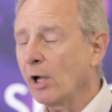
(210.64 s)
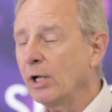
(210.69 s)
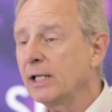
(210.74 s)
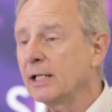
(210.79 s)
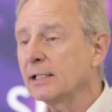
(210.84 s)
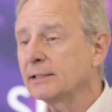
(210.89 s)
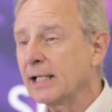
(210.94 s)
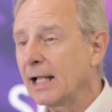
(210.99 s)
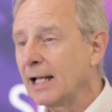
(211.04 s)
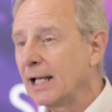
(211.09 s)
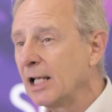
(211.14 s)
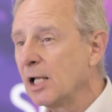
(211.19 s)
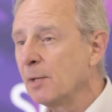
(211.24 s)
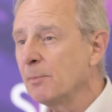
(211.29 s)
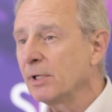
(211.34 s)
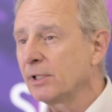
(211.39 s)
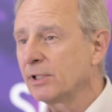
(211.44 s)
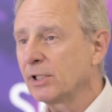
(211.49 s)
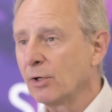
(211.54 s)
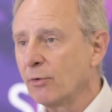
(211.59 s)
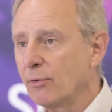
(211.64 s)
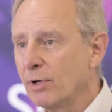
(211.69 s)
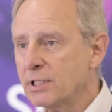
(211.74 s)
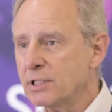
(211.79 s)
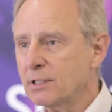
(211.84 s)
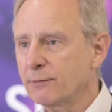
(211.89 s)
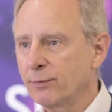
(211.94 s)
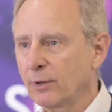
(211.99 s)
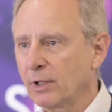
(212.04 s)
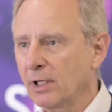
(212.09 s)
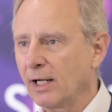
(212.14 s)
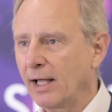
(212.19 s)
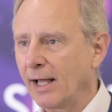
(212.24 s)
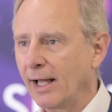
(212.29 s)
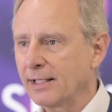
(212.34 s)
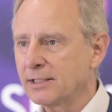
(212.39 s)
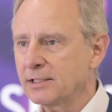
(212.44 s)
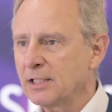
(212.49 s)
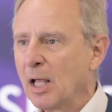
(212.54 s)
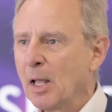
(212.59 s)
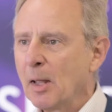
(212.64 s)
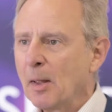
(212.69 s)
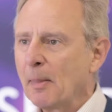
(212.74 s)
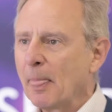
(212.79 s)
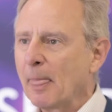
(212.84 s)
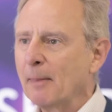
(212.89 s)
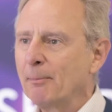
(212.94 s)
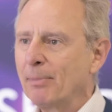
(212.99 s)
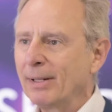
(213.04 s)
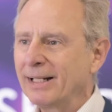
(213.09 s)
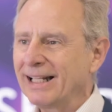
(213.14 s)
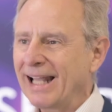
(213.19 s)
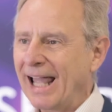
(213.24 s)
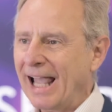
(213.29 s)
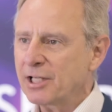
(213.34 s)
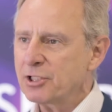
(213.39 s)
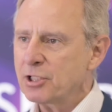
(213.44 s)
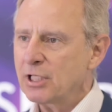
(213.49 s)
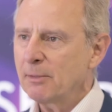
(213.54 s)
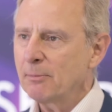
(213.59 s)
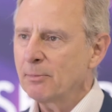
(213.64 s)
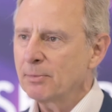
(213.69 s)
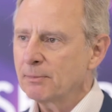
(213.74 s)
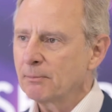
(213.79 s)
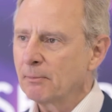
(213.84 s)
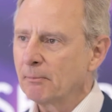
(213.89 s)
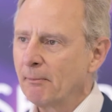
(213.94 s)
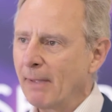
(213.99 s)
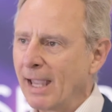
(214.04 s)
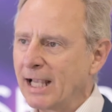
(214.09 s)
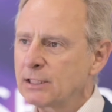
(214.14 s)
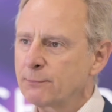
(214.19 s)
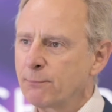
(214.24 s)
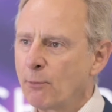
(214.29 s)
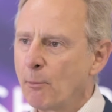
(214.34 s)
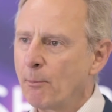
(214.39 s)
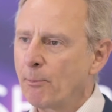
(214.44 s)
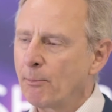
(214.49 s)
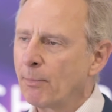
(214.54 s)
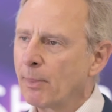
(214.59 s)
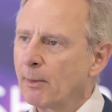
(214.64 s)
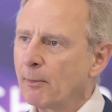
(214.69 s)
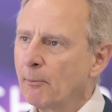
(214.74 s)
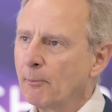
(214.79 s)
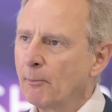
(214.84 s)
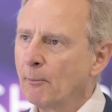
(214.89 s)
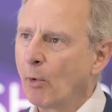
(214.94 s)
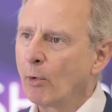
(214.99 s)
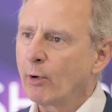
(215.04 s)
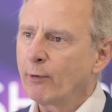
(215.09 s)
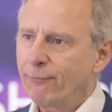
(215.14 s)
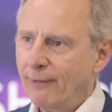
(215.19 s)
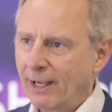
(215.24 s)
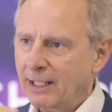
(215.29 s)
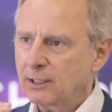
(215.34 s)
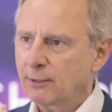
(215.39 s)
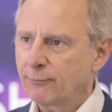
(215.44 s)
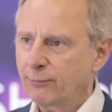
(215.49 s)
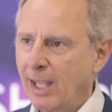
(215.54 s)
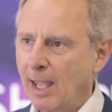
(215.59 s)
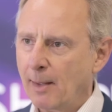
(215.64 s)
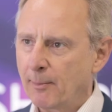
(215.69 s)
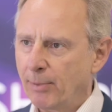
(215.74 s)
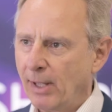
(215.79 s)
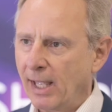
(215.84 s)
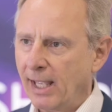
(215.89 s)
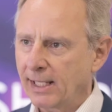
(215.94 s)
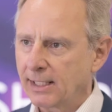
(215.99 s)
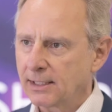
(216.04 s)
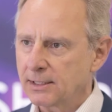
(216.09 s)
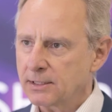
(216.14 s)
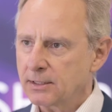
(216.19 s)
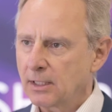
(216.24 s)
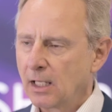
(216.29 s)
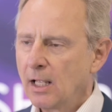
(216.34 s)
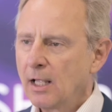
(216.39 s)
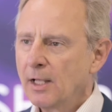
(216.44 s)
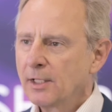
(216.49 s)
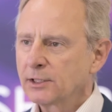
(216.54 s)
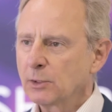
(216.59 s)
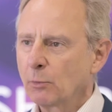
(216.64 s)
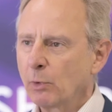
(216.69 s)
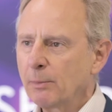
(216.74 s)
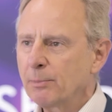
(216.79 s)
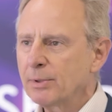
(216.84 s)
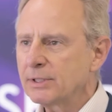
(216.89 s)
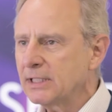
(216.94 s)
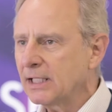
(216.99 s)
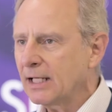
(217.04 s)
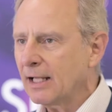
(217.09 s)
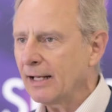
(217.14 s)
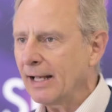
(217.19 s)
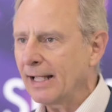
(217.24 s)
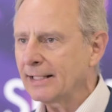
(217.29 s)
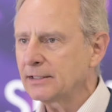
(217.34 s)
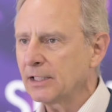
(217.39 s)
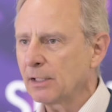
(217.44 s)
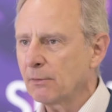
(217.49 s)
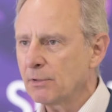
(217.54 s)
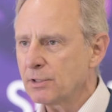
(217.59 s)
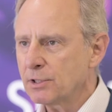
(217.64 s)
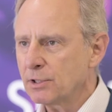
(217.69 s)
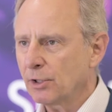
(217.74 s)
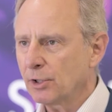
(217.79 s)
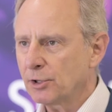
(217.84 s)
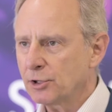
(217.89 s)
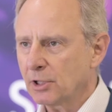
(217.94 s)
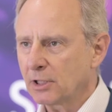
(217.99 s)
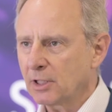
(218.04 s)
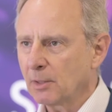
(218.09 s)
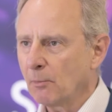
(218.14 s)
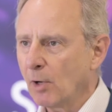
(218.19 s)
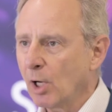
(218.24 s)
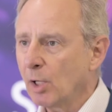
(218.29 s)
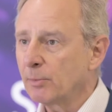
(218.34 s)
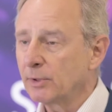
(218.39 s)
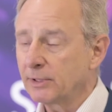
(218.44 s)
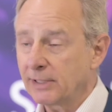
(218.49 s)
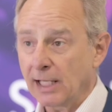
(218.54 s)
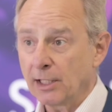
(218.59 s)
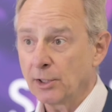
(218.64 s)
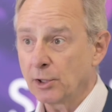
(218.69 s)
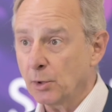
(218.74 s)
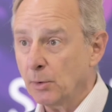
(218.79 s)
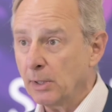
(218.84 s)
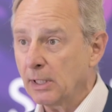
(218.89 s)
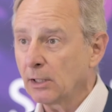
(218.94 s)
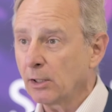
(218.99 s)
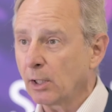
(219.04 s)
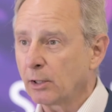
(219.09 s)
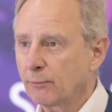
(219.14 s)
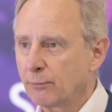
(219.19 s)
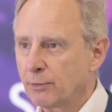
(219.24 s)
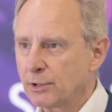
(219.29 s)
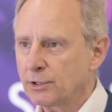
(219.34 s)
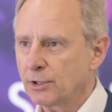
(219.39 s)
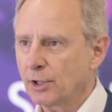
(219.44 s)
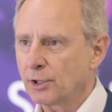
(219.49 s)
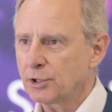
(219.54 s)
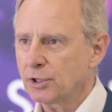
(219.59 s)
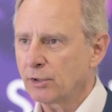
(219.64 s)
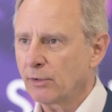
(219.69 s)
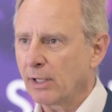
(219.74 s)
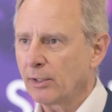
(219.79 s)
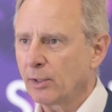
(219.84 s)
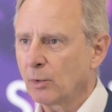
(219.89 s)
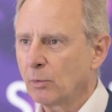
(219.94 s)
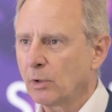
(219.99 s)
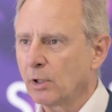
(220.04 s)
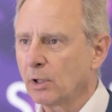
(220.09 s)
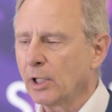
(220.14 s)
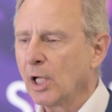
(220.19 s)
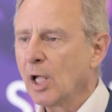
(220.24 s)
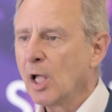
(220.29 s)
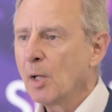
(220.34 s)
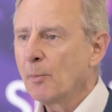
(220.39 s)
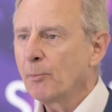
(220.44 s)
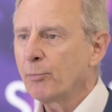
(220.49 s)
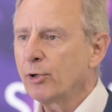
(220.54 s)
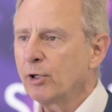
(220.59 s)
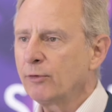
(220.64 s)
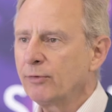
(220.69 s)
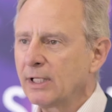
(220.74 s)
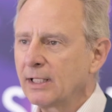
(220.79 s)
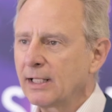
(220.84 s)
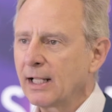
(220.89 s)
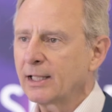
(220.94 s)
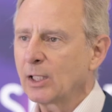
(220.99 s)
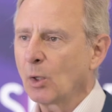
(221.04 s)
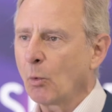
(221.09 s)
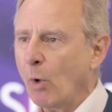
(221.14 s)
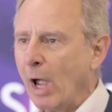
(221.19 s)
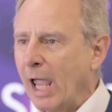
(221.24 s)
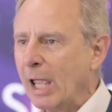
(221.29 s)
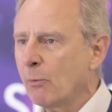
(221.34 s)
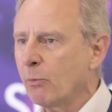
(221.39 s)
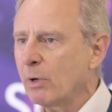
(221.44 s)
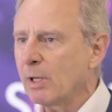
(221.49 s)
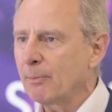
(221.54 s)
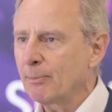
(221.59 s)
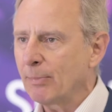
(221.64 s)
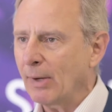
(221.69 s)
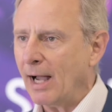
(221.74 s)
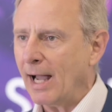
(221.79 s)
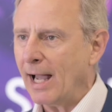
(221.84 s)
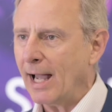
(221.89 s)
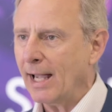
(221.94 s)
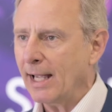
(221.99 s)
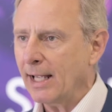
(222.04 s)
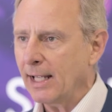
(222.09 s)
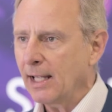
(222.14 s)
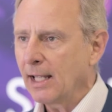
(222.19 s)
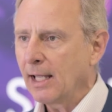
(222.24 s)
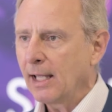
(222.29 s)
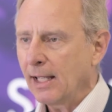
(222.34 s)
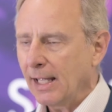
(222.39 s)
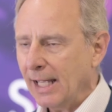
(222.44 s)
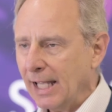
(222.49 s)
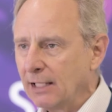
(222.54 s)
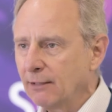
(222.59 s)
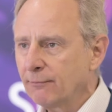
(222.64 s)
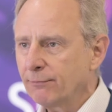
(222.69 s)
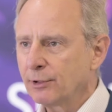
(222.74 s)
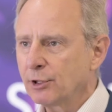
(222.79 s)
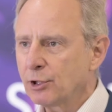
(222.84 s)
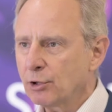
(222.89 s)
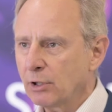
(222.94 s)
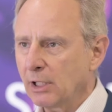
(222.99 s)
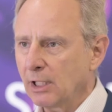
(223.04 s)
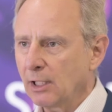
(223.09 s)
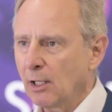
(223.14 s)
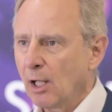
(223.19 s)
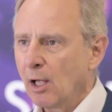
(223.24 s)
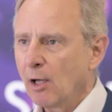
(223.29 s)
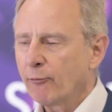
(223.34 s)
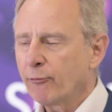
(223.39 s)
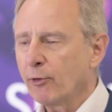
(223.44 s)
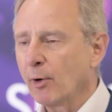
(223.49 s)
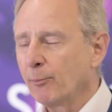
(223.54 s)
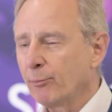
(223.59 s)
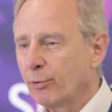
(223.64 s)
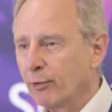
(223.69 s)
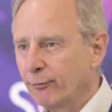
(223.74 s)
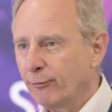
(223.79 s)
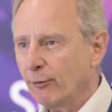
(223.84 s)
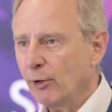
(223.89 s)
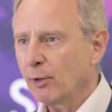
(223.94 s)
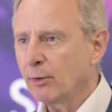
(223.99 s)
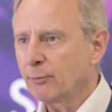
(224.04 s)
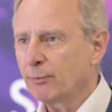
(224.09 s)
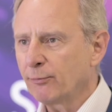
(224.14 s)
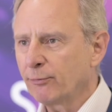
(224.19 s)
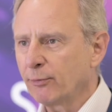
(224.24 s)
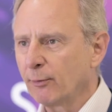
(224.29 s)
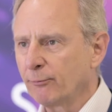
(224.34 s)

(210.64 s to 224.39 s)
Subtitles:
only does that limit the risk for clients, but it actually makes for more effective campaigns. So we're busy collecting research at the moment and doing a lot of research around the world, proving that the way we buy inventory from preferred